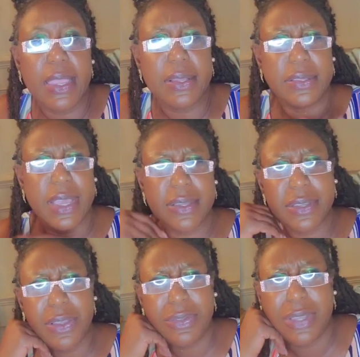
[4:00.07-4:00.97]
your test
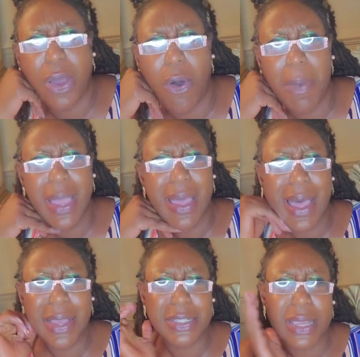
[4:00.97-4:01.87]
and you say, oh my
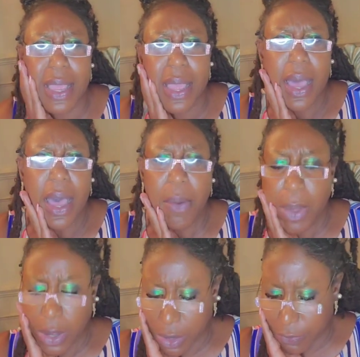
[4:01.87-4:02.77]
gosh, how am
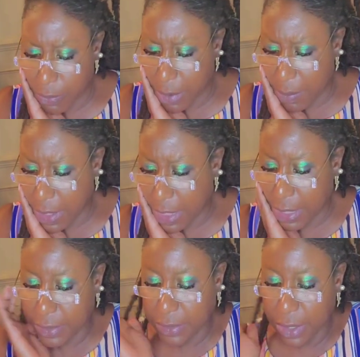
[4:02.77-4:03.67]
I going to remember
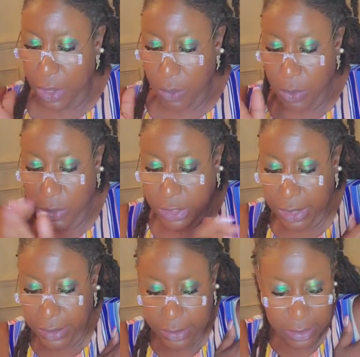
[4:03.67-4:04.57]
this? Well,
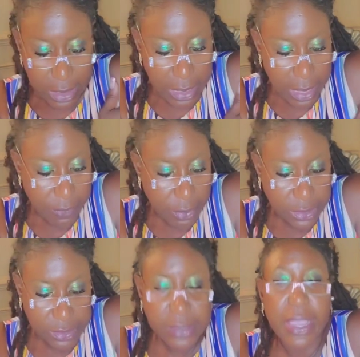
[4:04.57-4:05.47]
if you
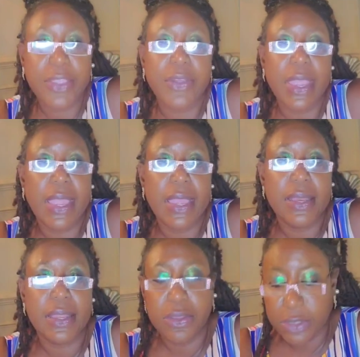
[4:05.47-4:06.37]
just take your
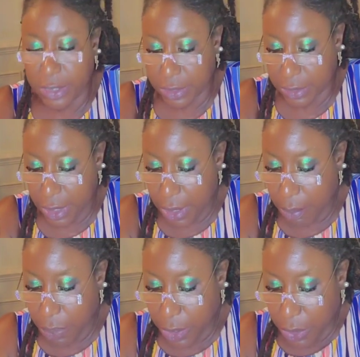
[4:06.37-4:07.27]
hand and you just
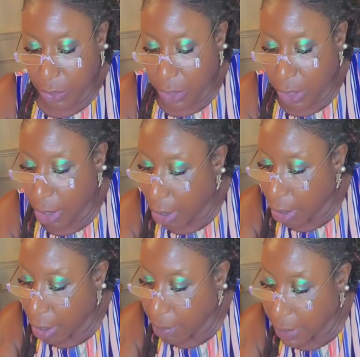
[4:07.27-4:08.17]
put it on your
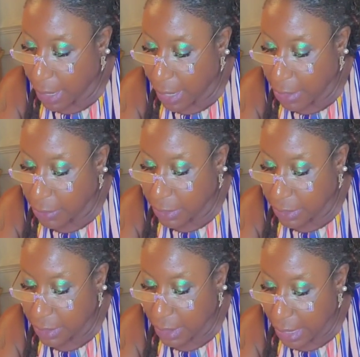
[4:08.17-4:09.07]
arm and you
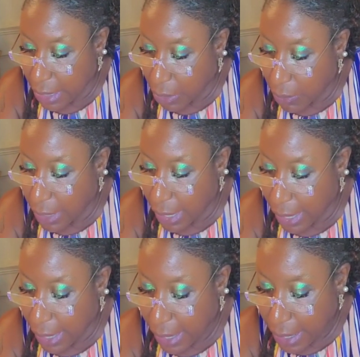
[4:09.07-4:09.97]
just think,
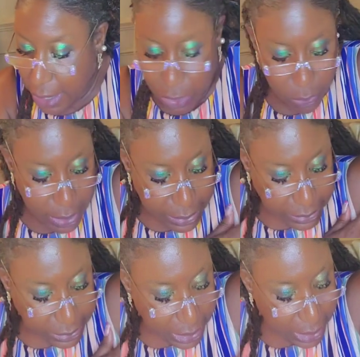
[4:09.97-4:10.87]
okay, you can
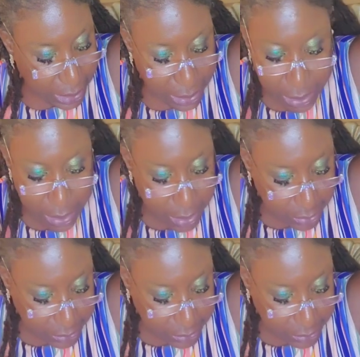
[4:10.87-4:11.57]
see your